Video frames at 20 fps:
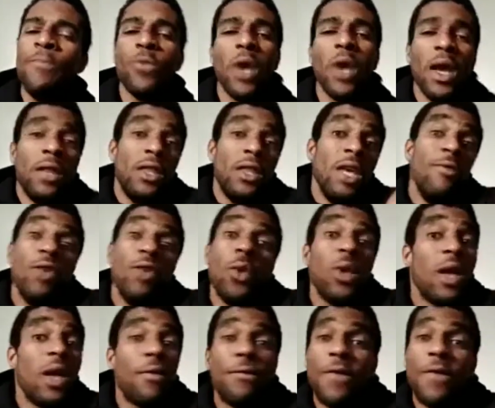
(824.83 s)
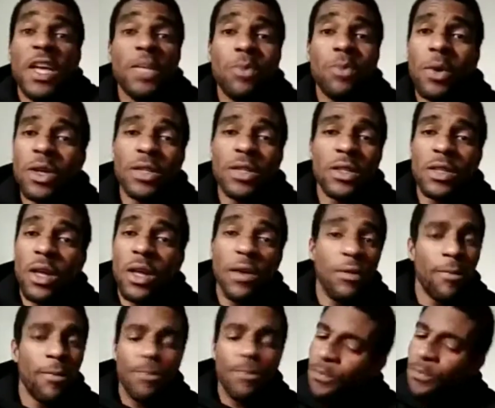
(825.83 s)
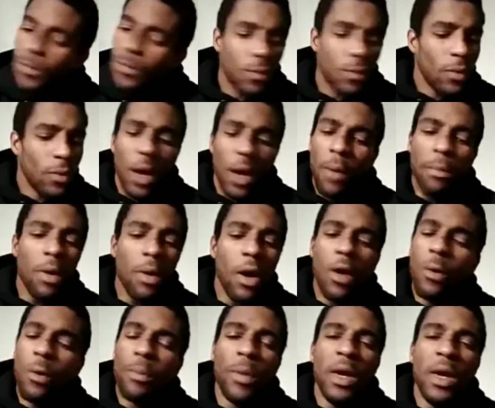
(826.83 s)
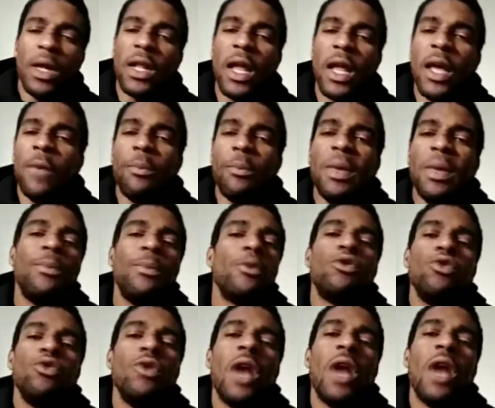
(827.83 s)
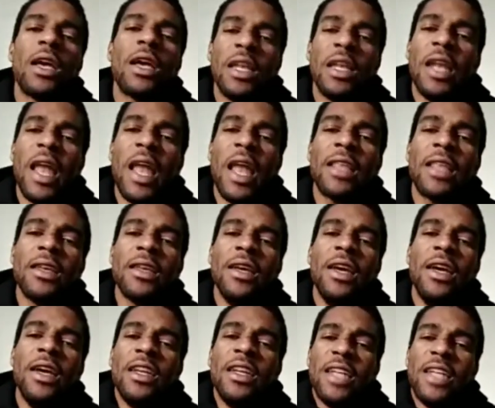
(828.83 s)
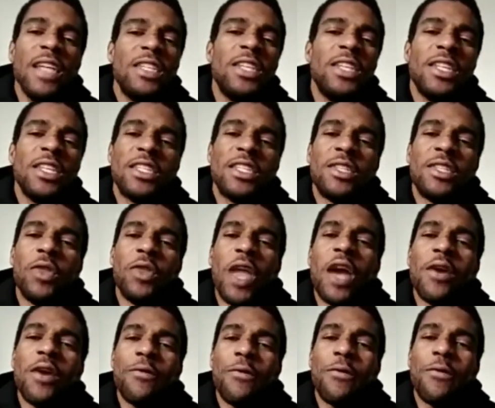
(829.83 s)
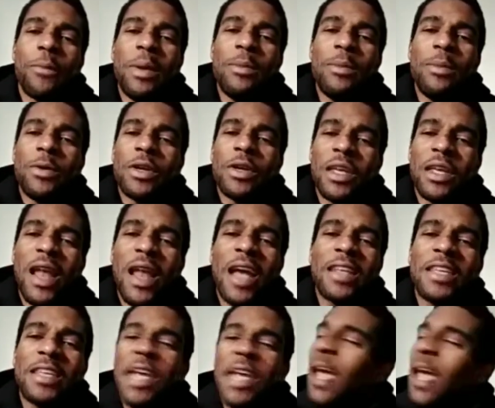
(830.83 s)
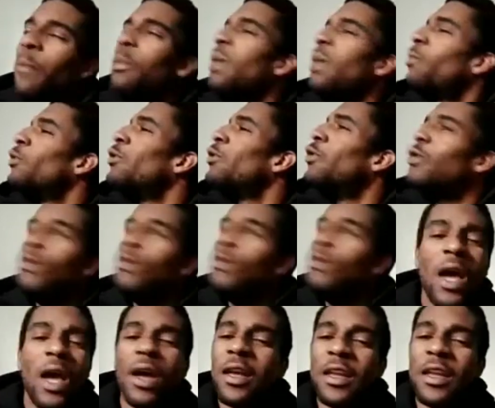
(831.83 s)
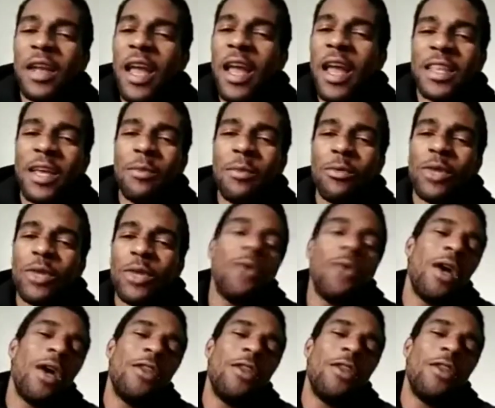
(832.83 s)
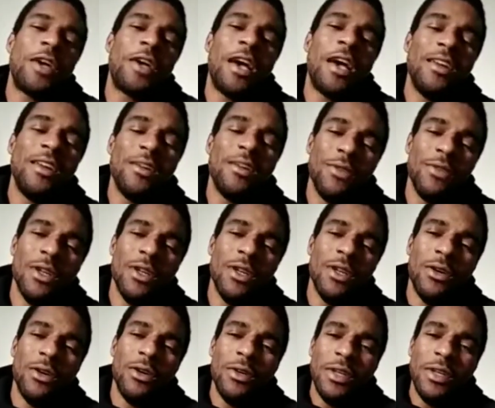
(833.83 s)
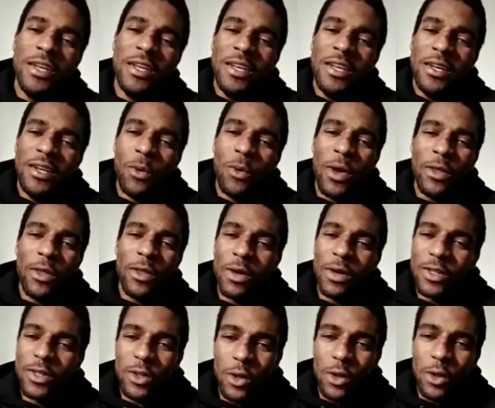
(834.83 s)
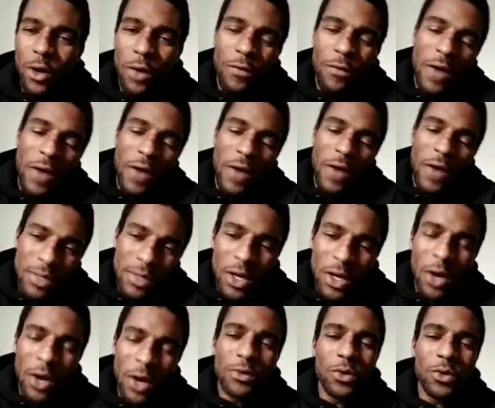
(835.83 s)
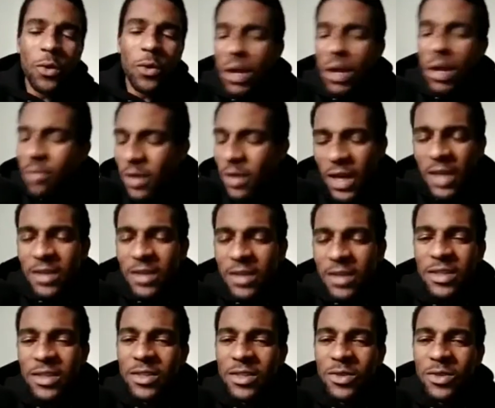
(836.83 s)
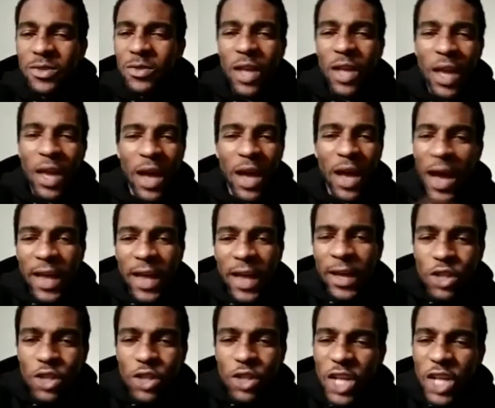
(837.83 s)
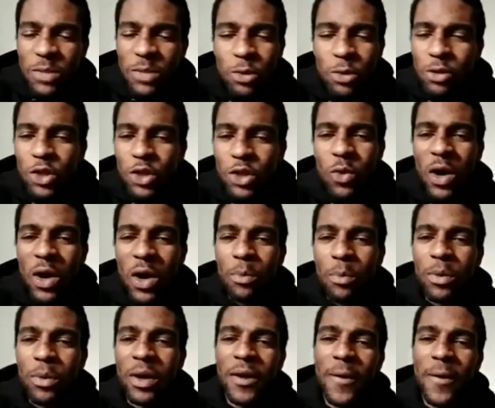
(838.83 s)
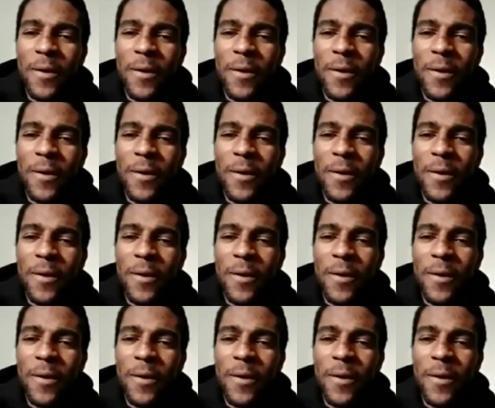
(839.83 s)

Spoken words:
And even though we have Facebook and stuff, bro, people do not connect. That shit is there for people to connect, and people do not connect. They'd rather kind of, you know, whether it's glorify themselves or whatever the case is. I ain't no judgment. Do what you want, but